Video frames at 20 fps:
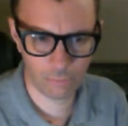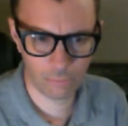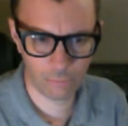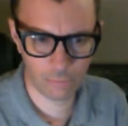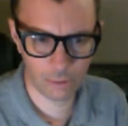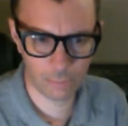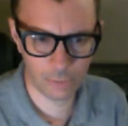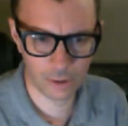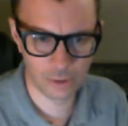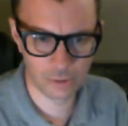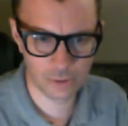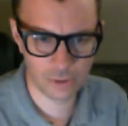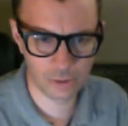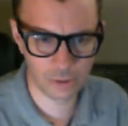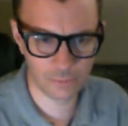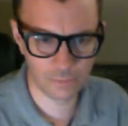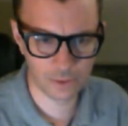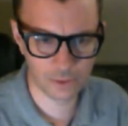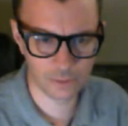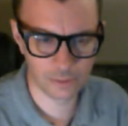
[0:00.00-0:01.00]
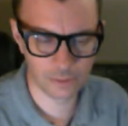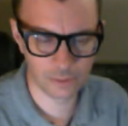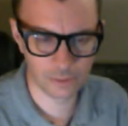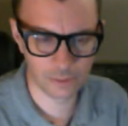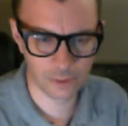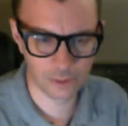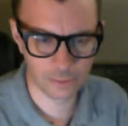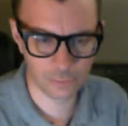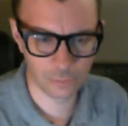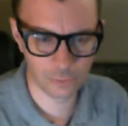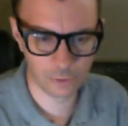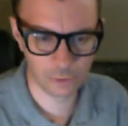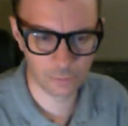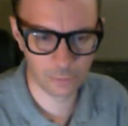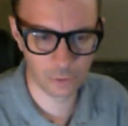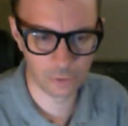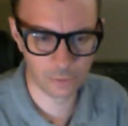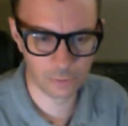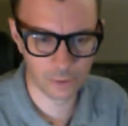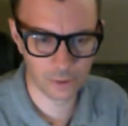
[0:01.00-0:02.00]
I'm unsure if that's what it's supposed
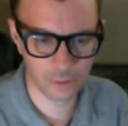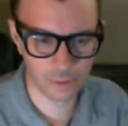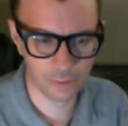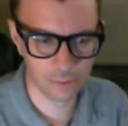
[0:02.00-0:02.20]
to be.